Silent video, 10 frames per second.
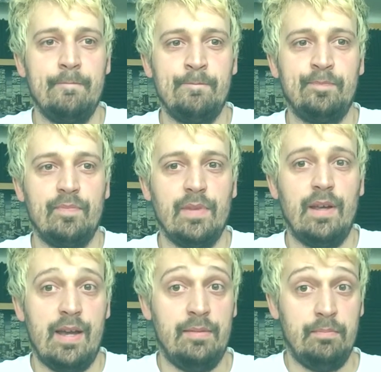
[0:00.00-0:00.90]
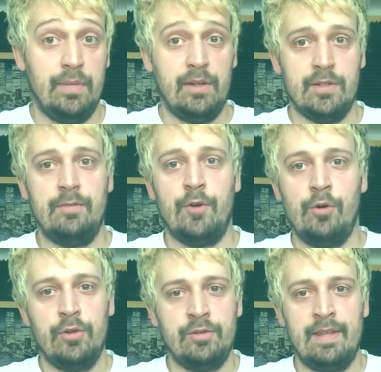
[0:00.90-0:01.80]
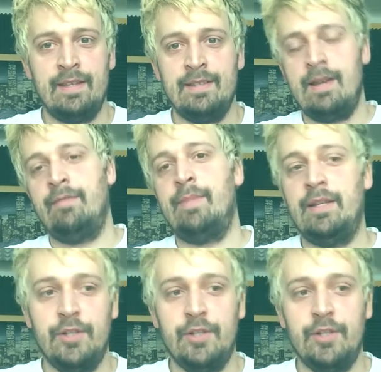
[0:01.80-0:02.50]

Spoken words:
and because of all those things that I've mentioned.